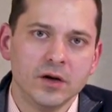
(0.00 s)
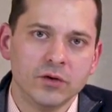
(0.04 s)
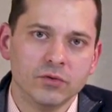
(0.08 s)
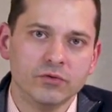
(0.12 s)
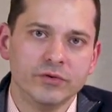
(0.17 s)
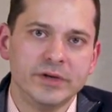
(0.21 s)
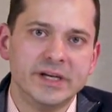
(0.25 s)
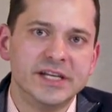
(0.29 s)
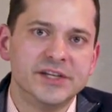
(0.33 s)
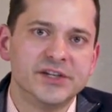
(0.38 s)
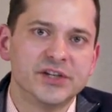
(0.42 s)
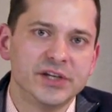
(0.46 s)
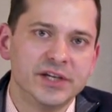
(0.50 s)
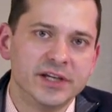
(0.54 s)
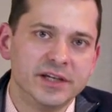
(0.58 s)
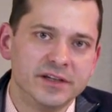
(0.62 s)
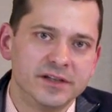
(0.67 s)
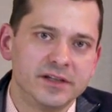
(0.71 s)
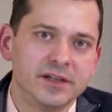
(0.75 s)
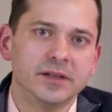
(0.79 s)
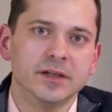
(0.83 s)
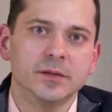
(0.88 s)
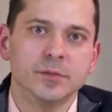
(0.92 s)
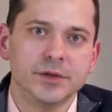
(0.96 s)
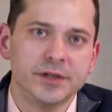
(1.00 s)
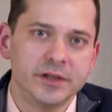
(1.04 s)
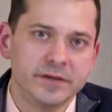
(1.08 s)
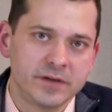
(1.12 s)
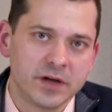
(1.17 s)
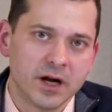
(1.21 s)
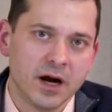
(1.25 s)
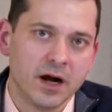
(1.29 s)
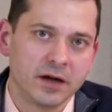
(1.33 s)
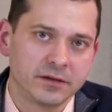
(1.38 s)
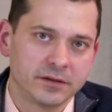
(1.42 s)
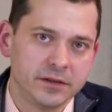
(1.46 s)
reasoned, deliberative,
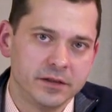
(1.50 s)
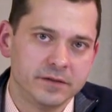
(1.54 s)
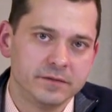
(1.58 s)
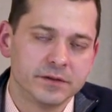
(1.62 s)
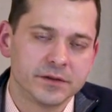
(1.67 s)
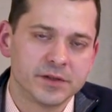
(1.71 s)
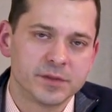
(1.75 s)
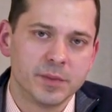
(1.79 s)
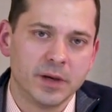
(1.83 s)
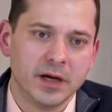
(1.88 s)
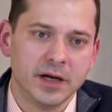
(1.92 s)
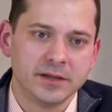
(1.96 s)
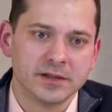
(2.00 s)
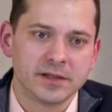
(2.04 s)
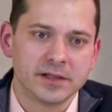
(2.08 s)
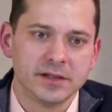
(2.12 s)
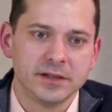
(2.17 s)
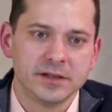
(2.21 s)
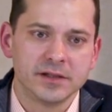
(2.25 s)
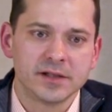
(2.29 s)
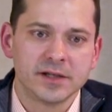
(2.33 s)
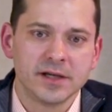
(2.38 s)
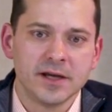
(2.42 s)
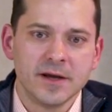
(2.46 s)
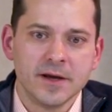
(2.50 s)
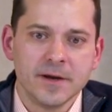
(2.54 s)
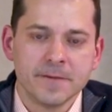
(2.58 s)
cognitive responses.